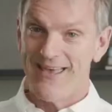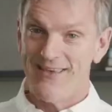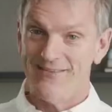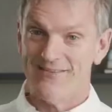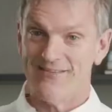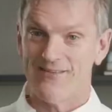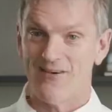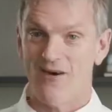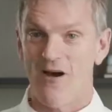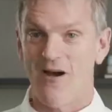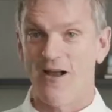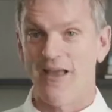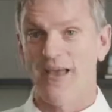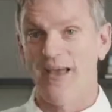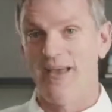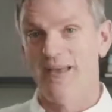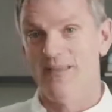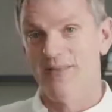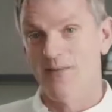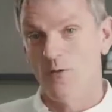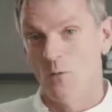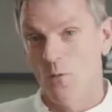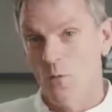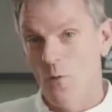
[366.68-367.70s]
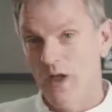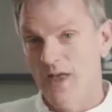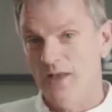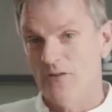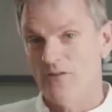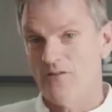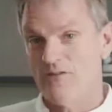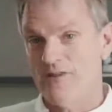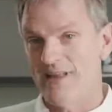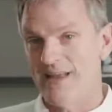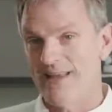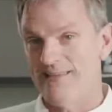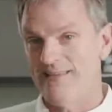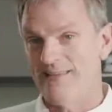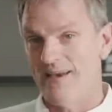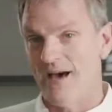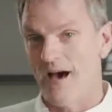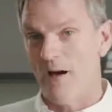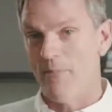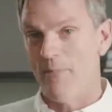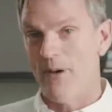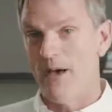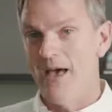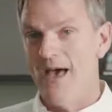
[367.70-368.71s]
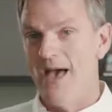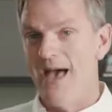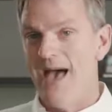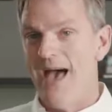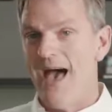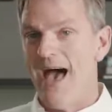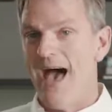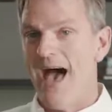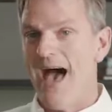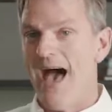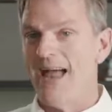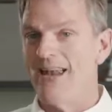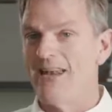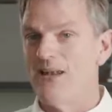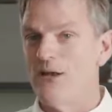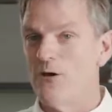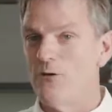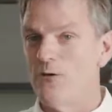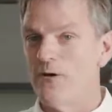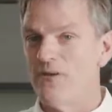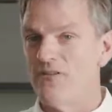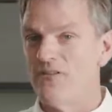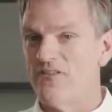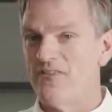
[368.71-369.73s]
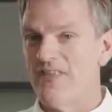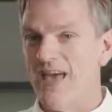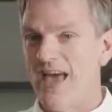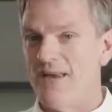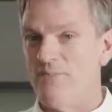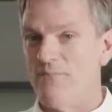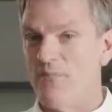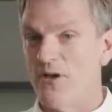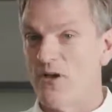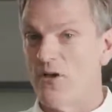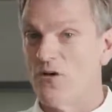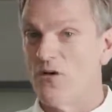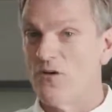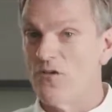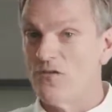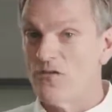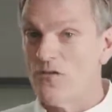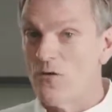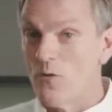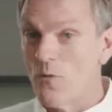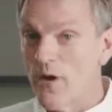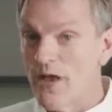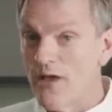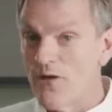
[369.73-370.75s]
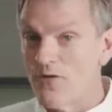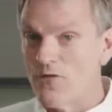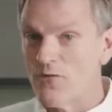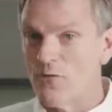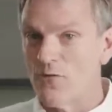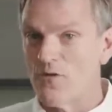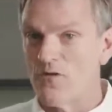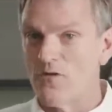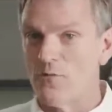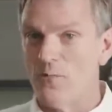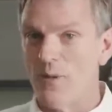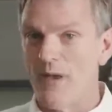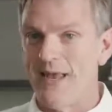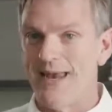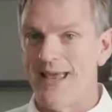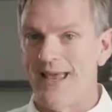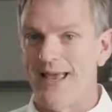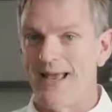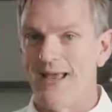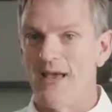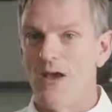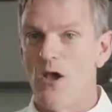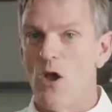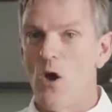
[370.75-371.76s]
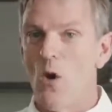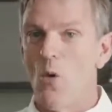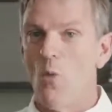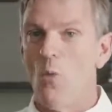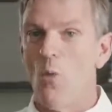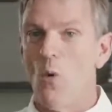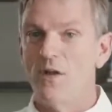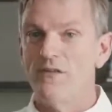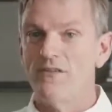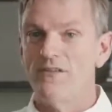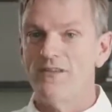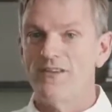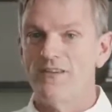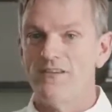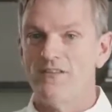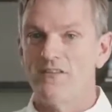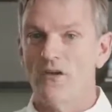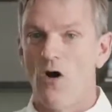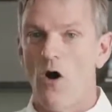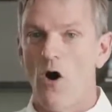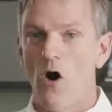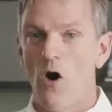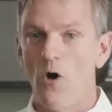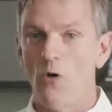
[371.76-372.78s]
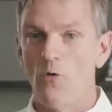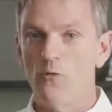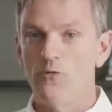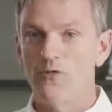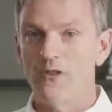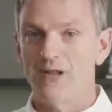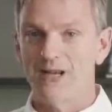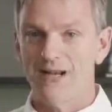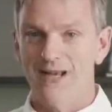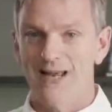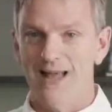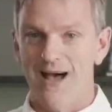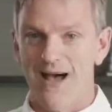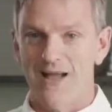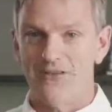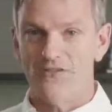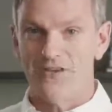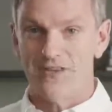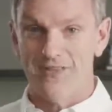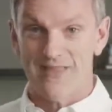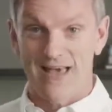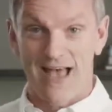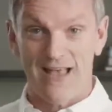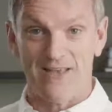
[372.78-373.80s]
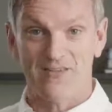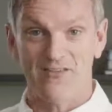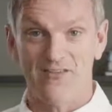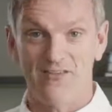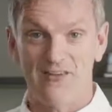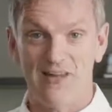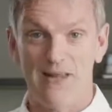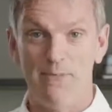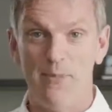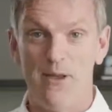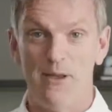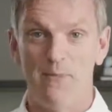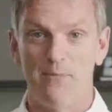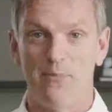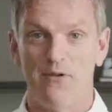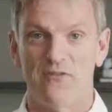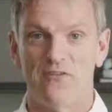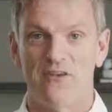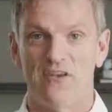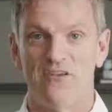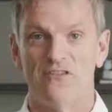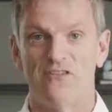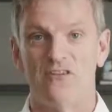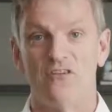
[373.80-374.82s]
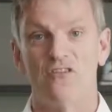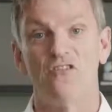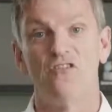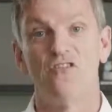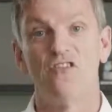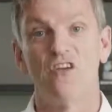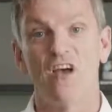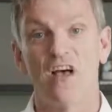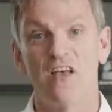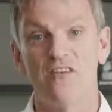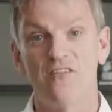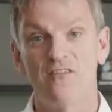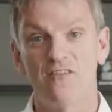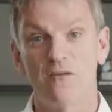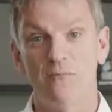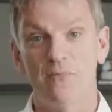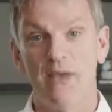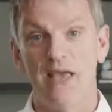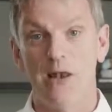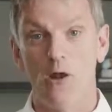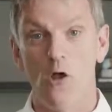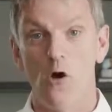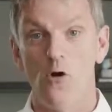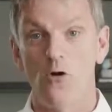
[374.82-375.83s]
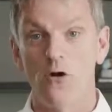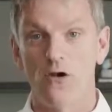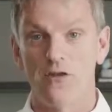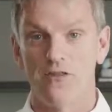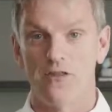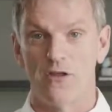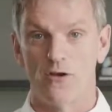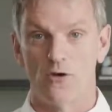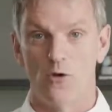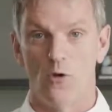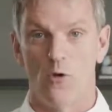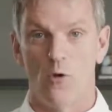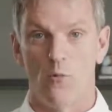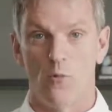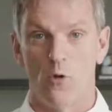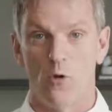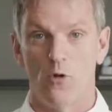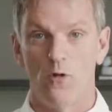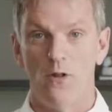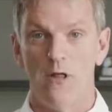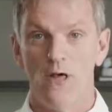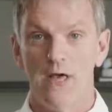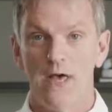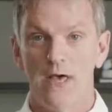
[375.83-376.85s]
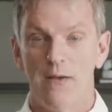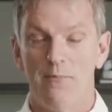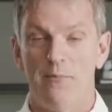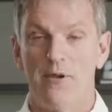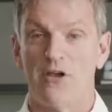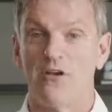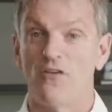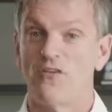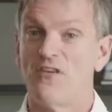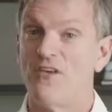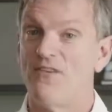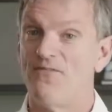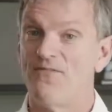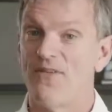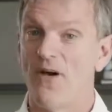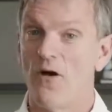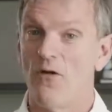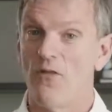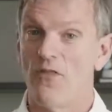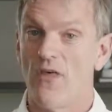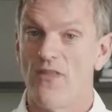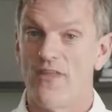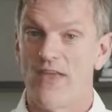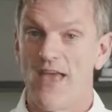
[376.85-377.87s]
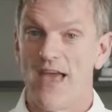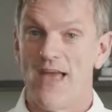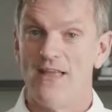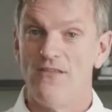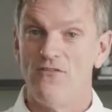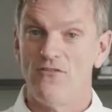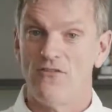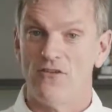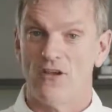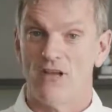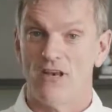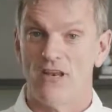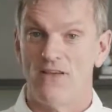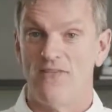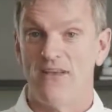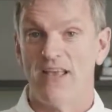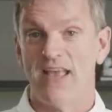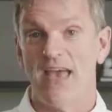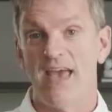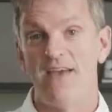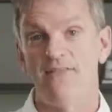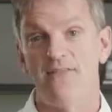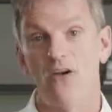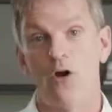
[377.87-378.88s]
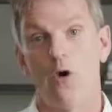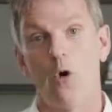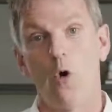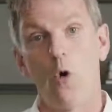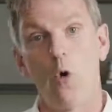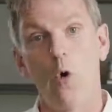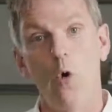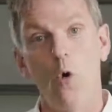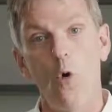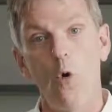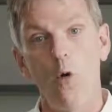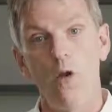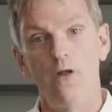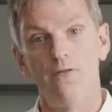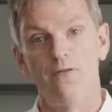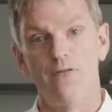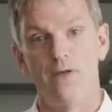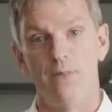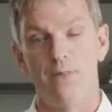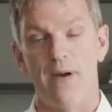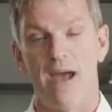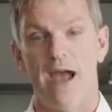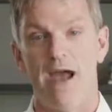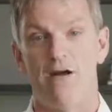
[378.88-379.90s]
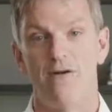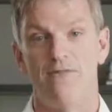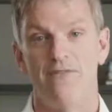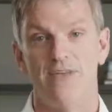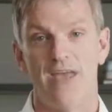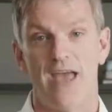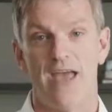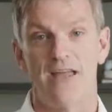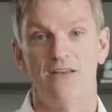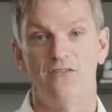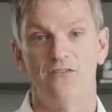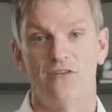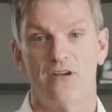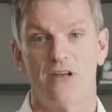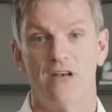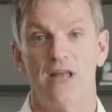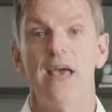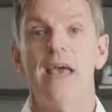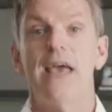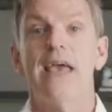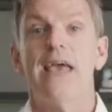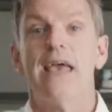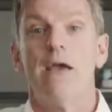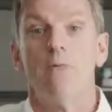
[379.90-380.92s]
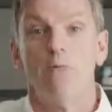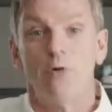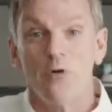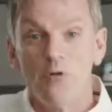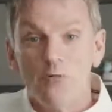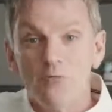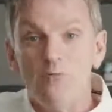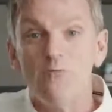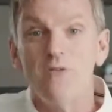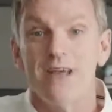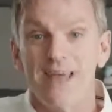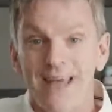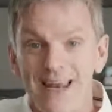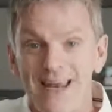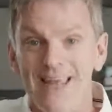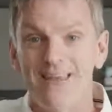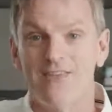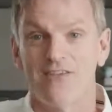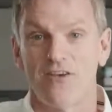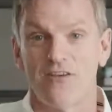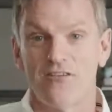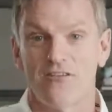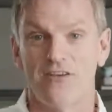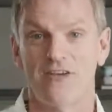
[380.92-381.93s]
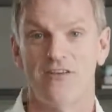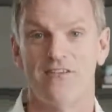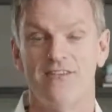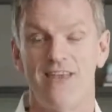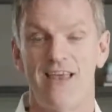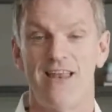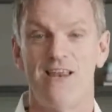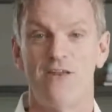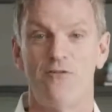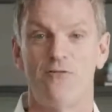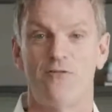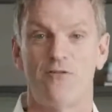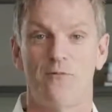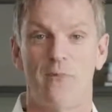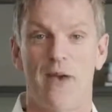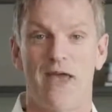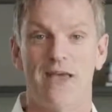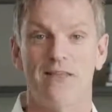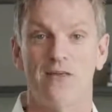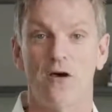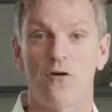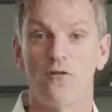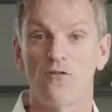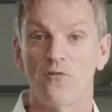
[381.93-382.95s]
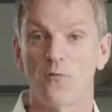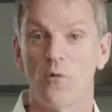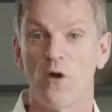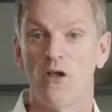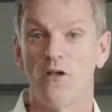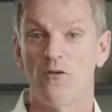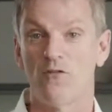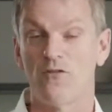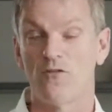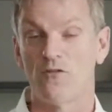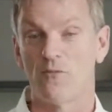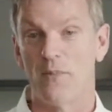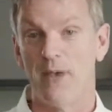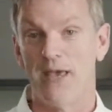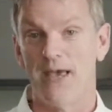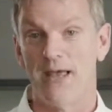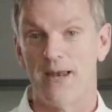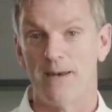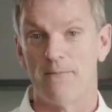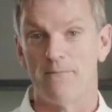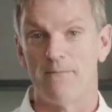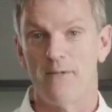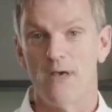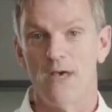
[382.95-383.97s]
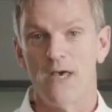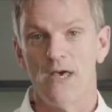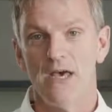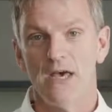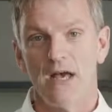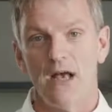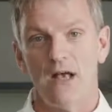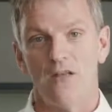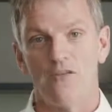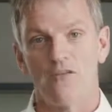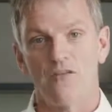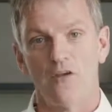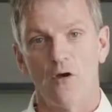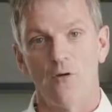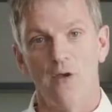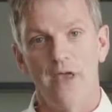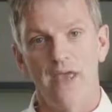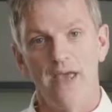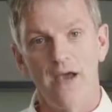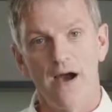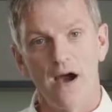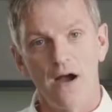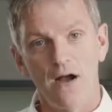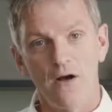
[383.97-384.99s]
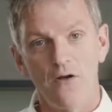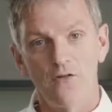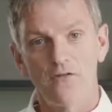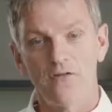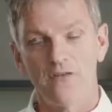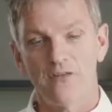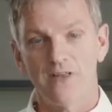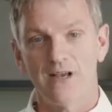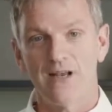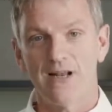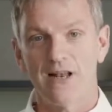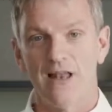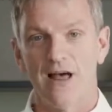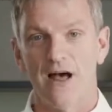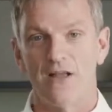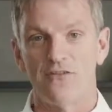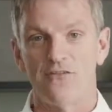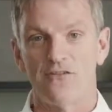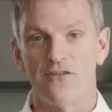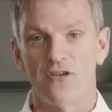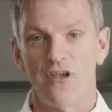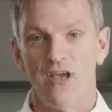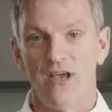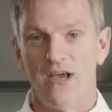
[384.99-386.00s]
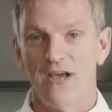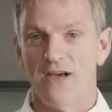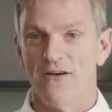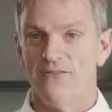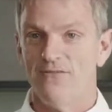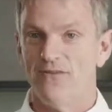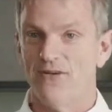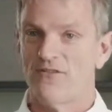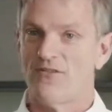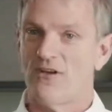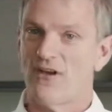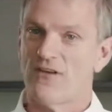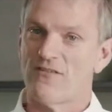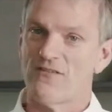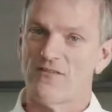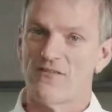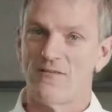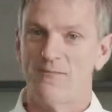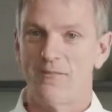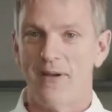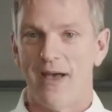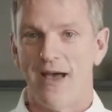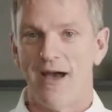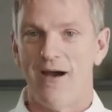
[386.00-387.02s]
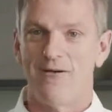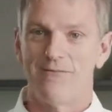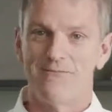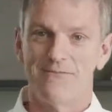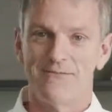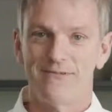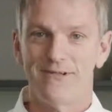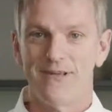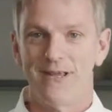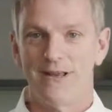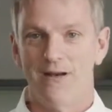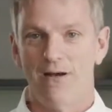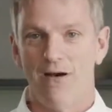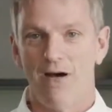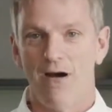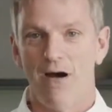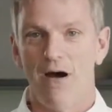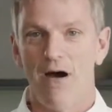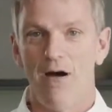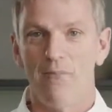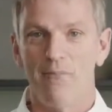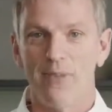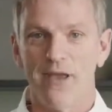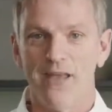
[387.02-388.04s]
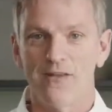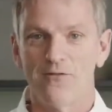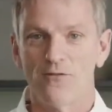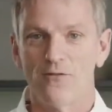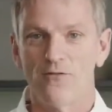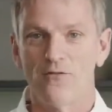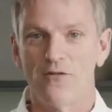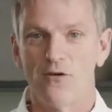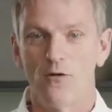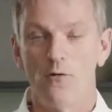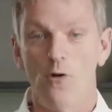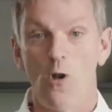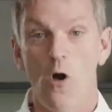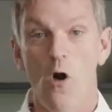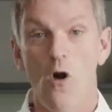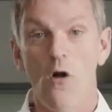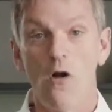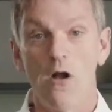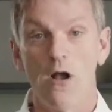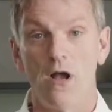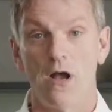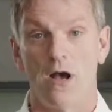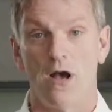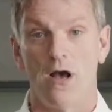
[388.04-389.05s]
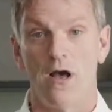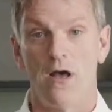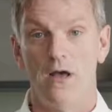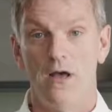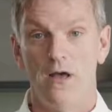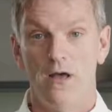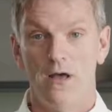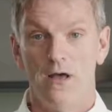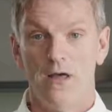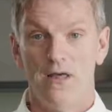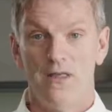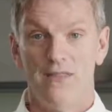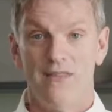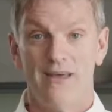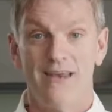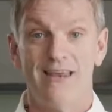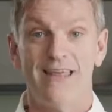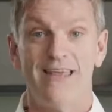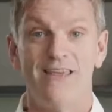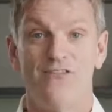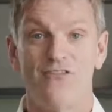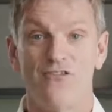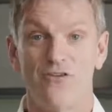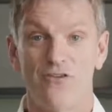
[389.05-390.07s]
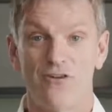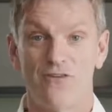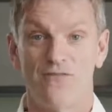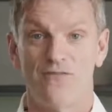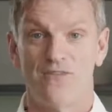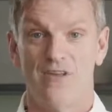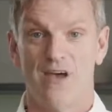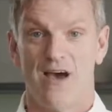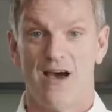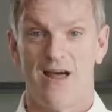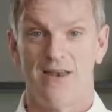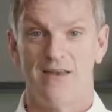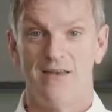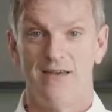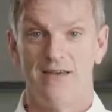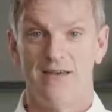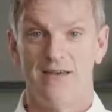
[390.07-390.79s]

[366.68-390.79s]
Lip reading: his target, the wheels lit up, and Lewis then, because the wheels were spinning, wanted to hold the clutch in that slipping position just a bit longer than normal, because he felt that the engine, if he gave it all of the power of the engine, it would really just continue to make those wheels spin. And so he hung onto the clutch for just about, a heartbeat or two longer than he should have done